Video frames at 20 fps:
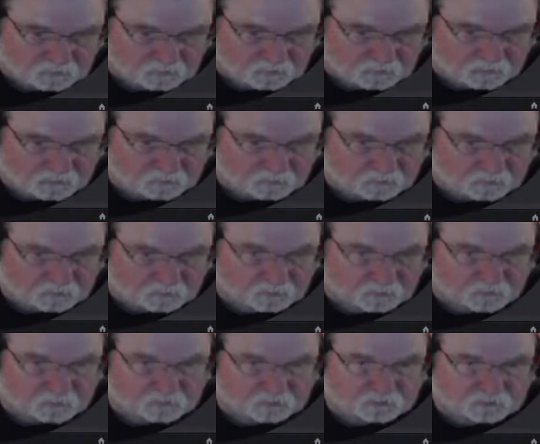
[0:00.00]
got to remember
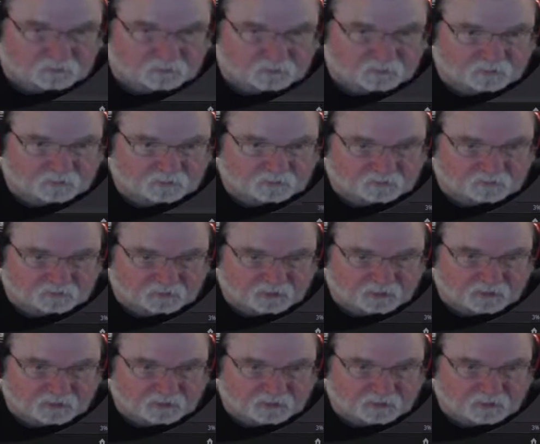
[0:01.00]
which one this is
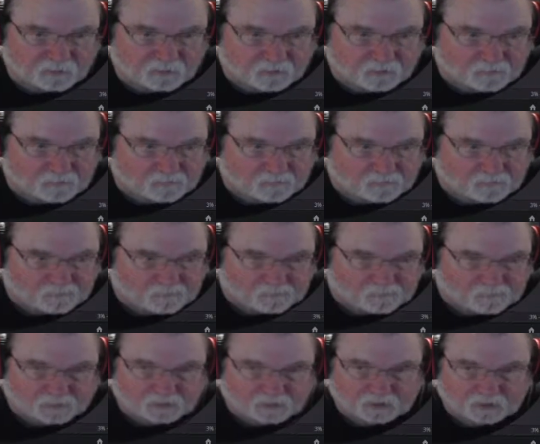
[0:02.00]
at.
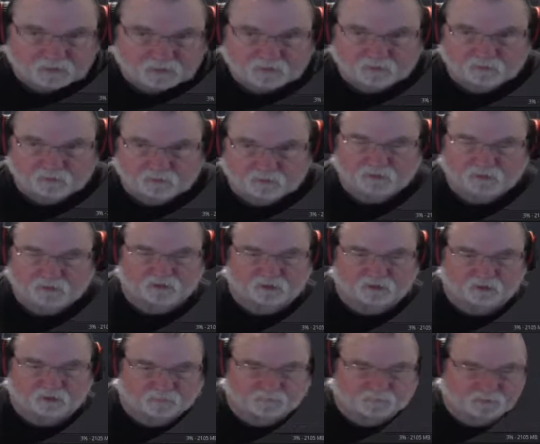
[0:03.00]
Yeah, it's the
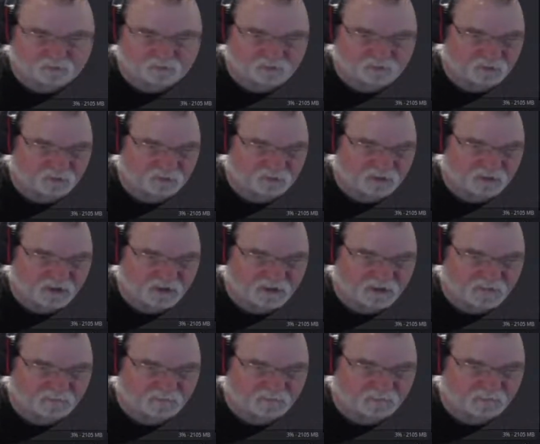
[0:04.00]
picture, so I don't want
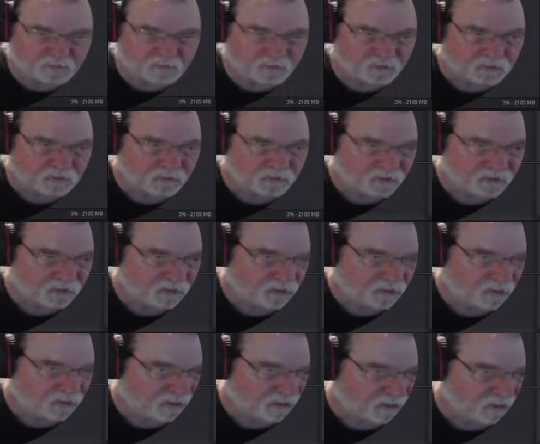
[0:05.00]
that.
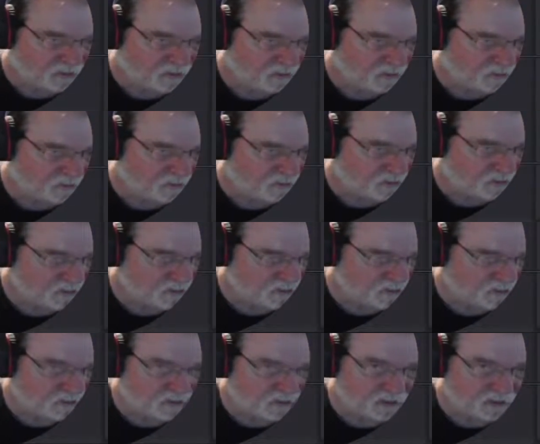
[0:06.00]
I
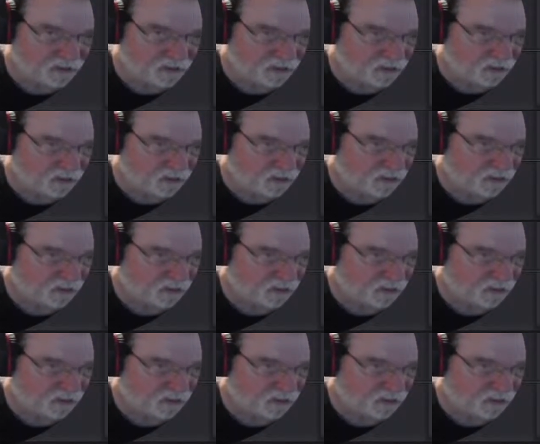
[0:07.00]
want the,